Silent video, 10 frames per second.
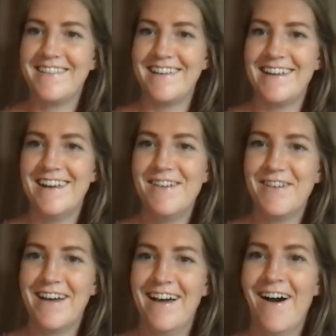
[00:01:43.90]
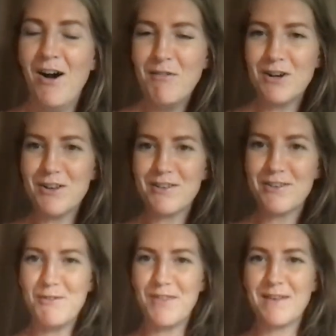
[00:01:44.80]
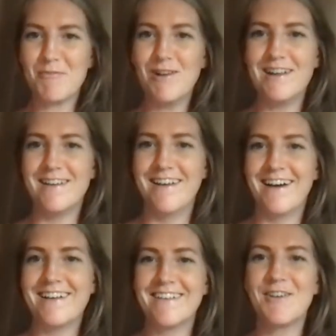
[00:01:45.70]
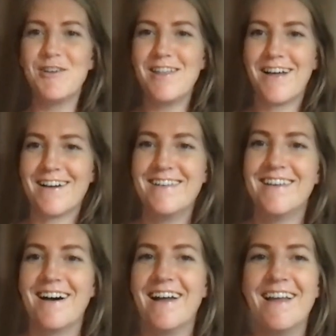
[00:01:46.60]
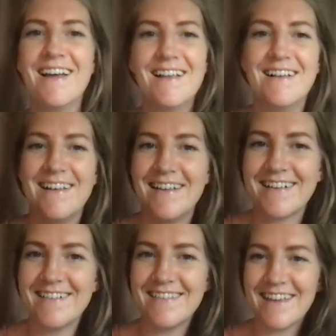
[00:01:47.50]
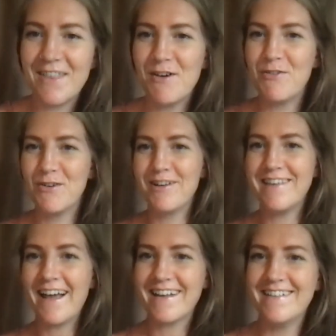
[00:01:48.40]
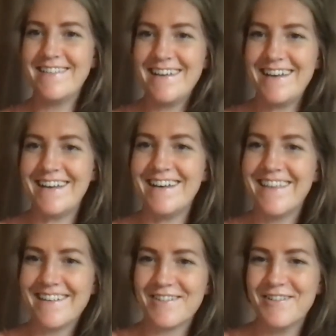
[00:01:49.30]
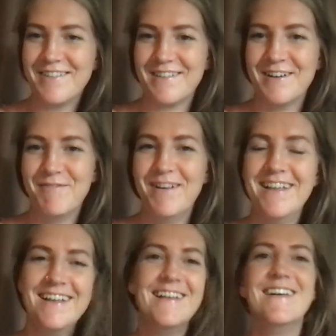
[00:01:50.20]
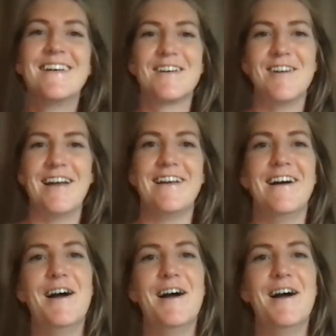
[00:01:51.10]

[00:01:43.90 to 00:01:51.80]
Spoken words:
Tech and tea, love it. Oh my God, Sophie, that's brilliant. I could call it that, couldn't I? Let's get together for a tech and tea. That's awesome. Great.